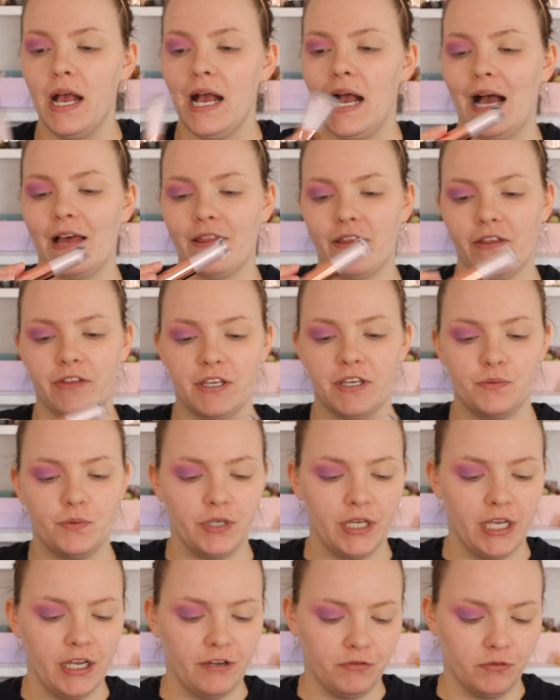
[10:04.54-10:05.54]
And then this one
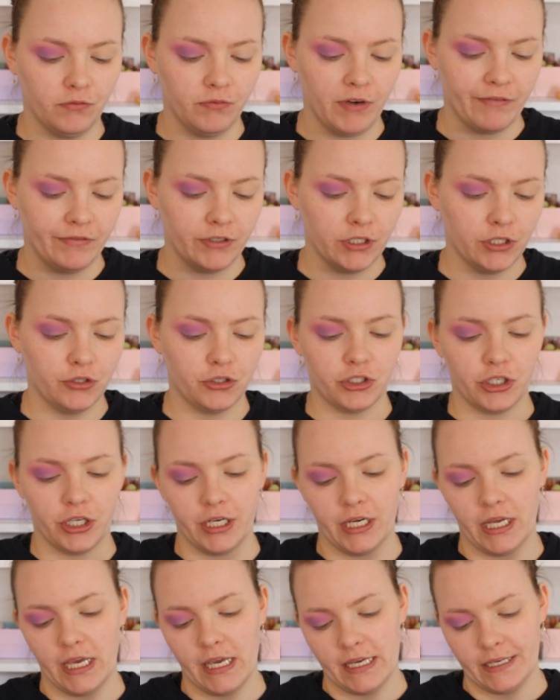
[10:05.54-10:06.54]
here from
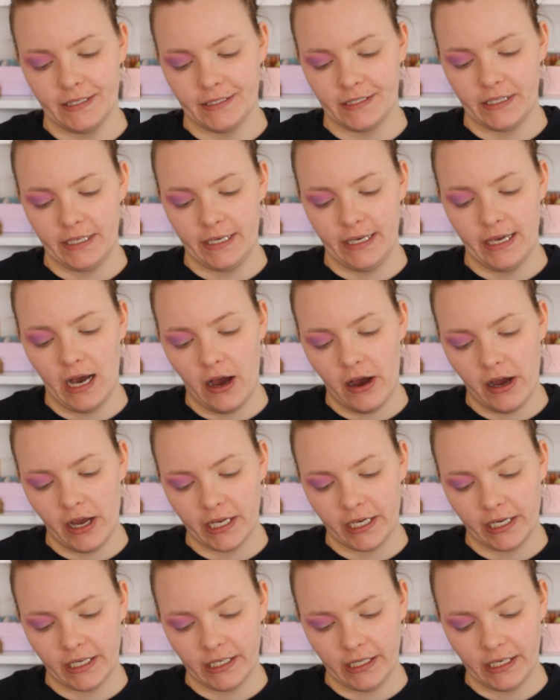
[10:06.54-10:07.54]
Revolution is the
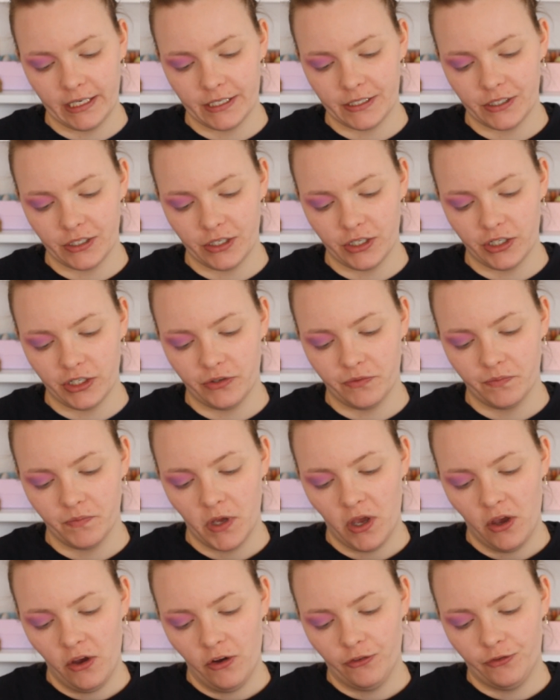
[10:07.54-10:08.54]
Eye Glisten
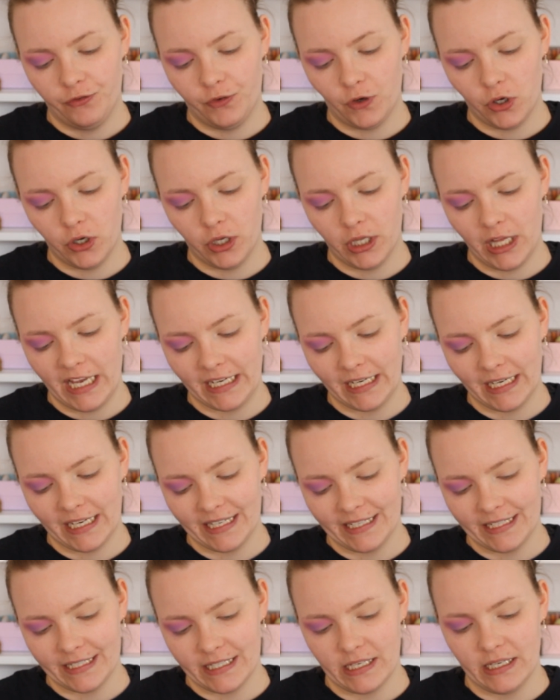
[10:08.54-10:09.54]
Foil and
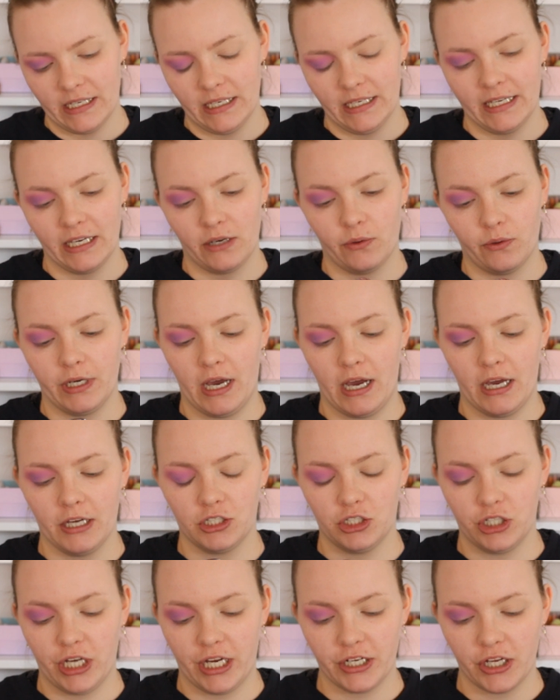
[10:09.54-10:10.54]
Glitter liquid
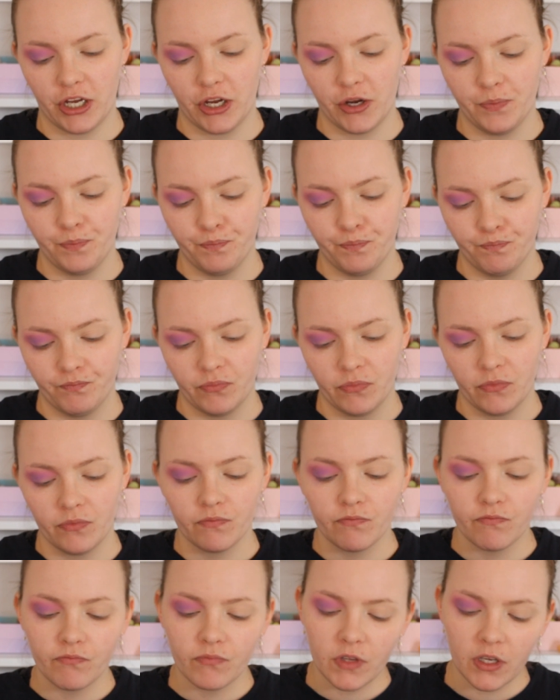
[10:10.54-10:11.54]
eyeshadow.
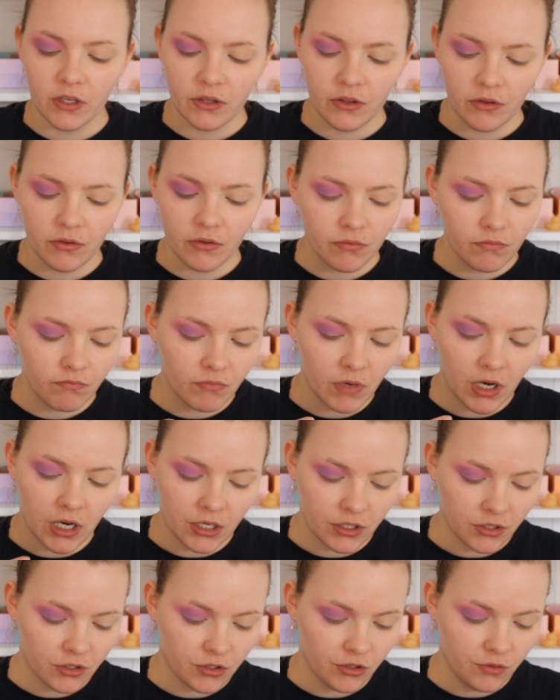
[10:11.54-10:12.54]
I
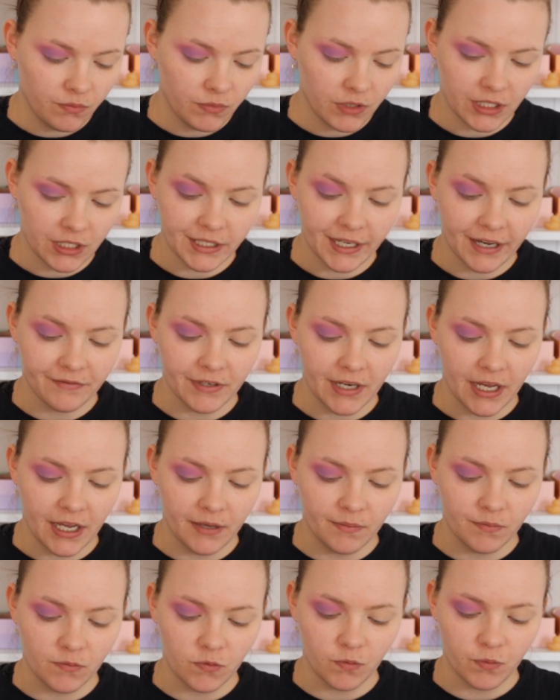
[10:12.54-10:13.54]
assume these have
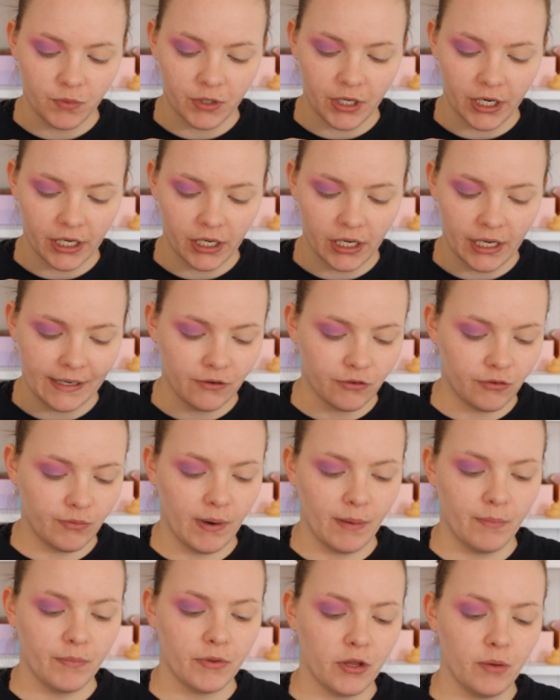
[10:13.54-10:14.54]
names, but I cannot
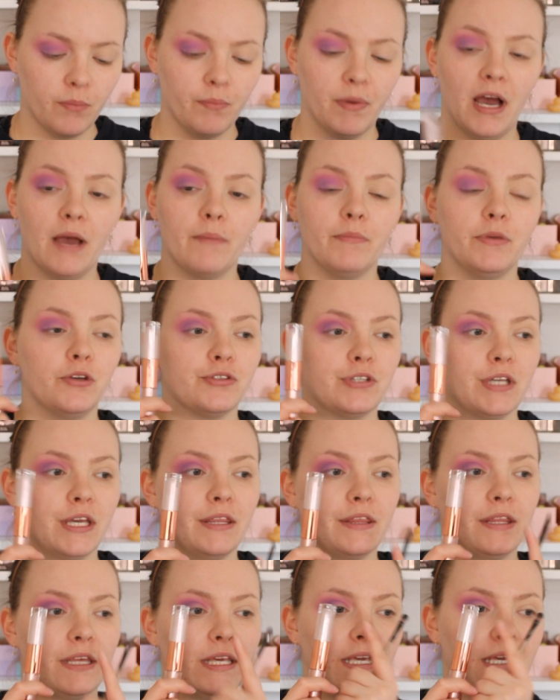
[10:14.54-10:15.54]
remember them. But I'm
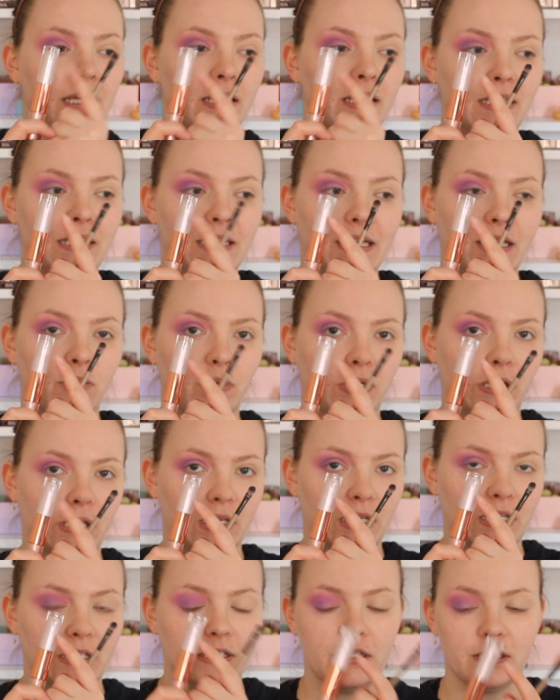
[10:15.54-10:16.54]
using the liquid
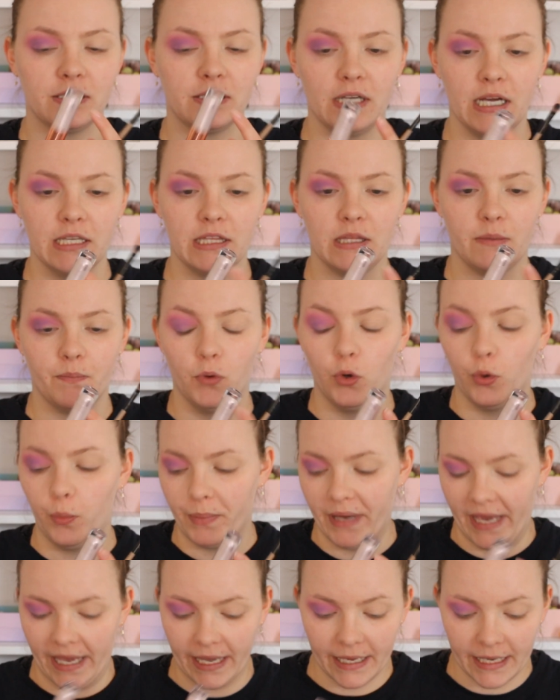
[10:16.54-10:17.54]
glitter side, the more
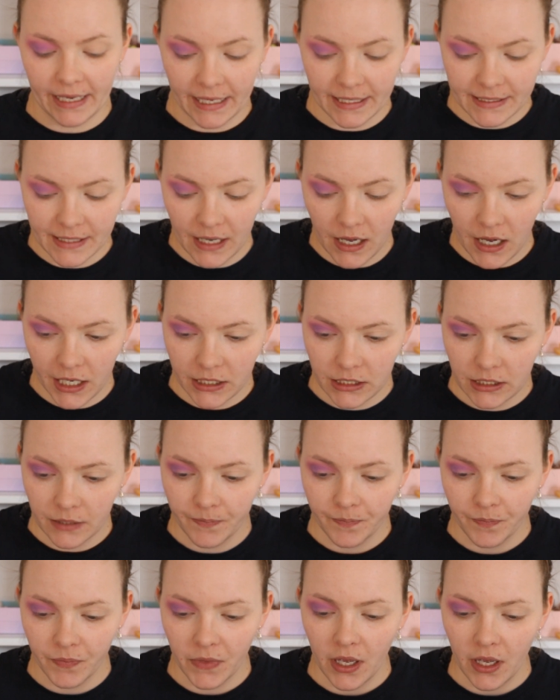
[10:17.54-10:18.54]
pinky side.
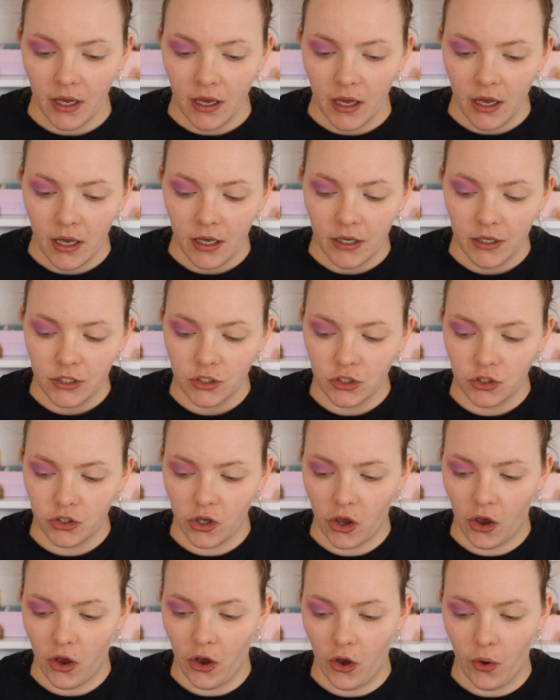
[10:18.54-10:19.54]

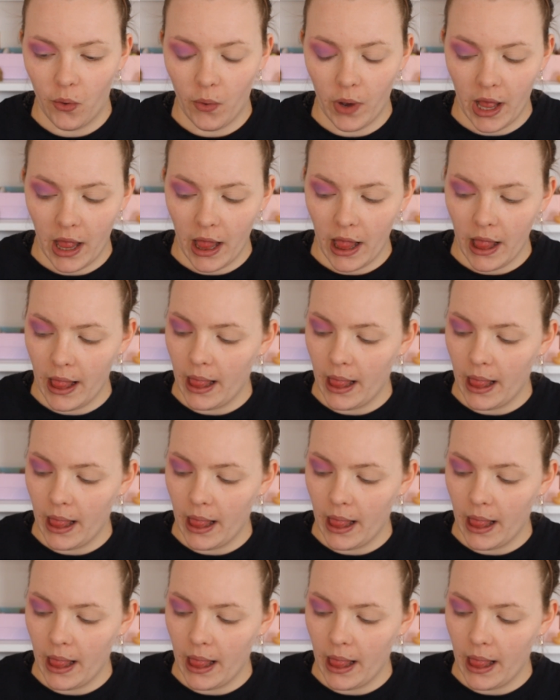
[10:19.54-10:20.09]
So